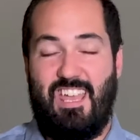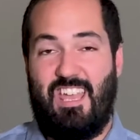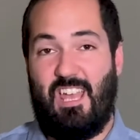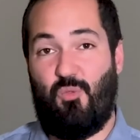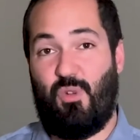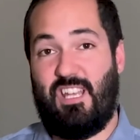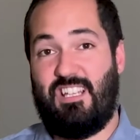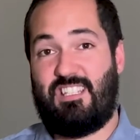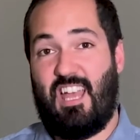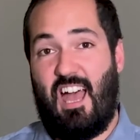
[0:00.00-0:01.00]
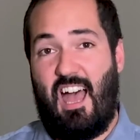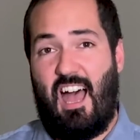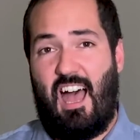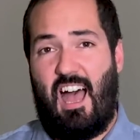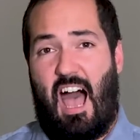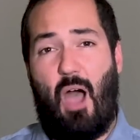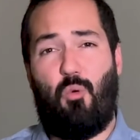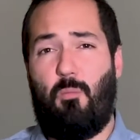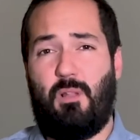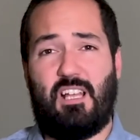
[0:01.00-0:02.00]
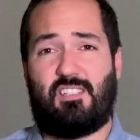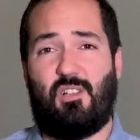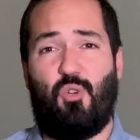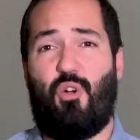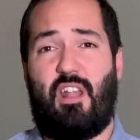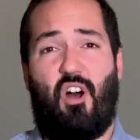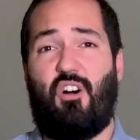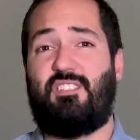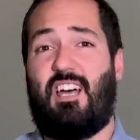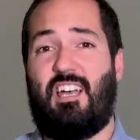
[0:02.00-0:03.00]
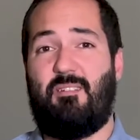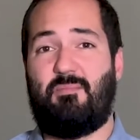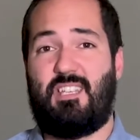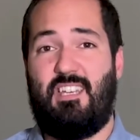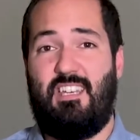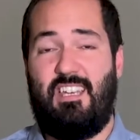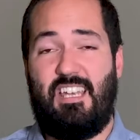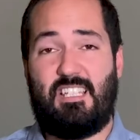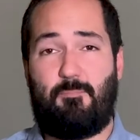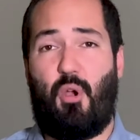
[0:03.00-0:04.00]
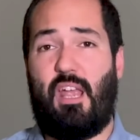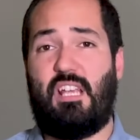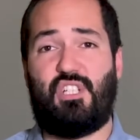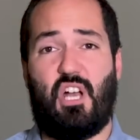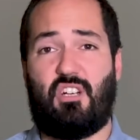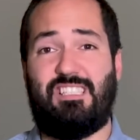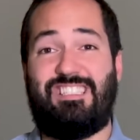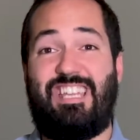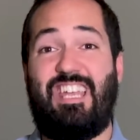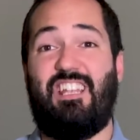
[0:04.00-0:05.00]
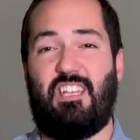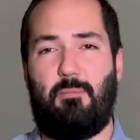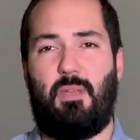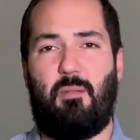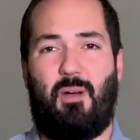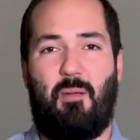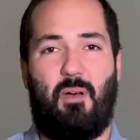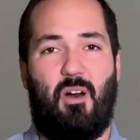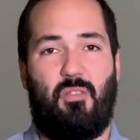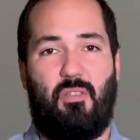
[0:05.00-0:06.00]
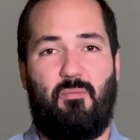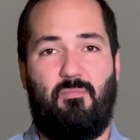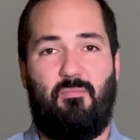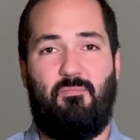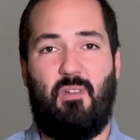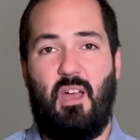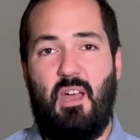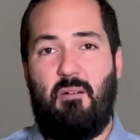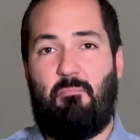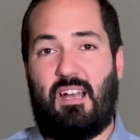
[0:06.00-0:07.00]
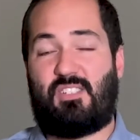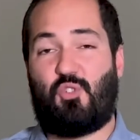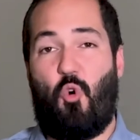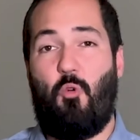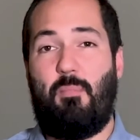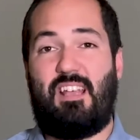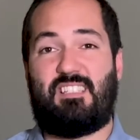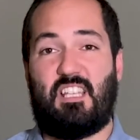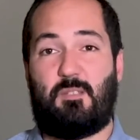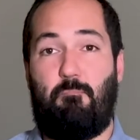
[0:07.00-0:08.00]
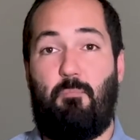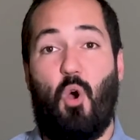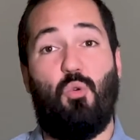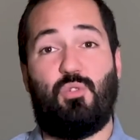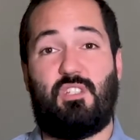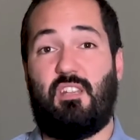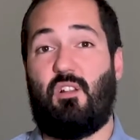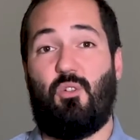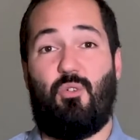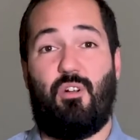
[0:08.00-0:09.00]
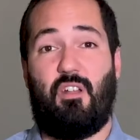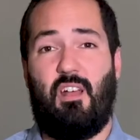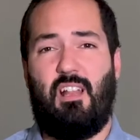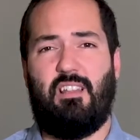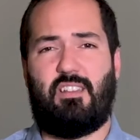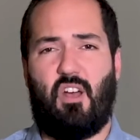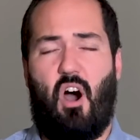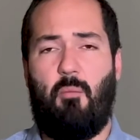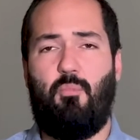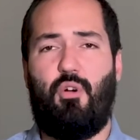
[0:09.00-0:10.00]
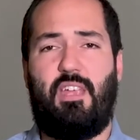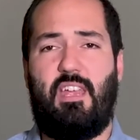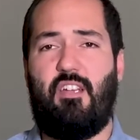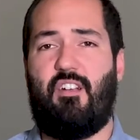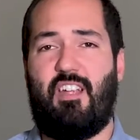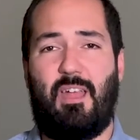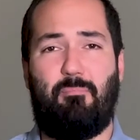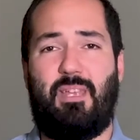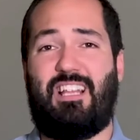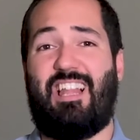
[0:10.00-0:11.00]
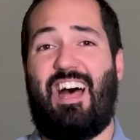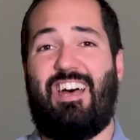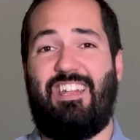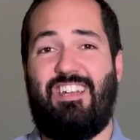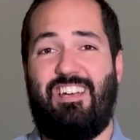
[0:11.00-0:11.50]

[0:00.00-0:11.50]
It reads, "I will bless the Lord at all times. His praise shall continually be in my mouth. My soul makes its boast in the Lord. Let the humble hear and be glad.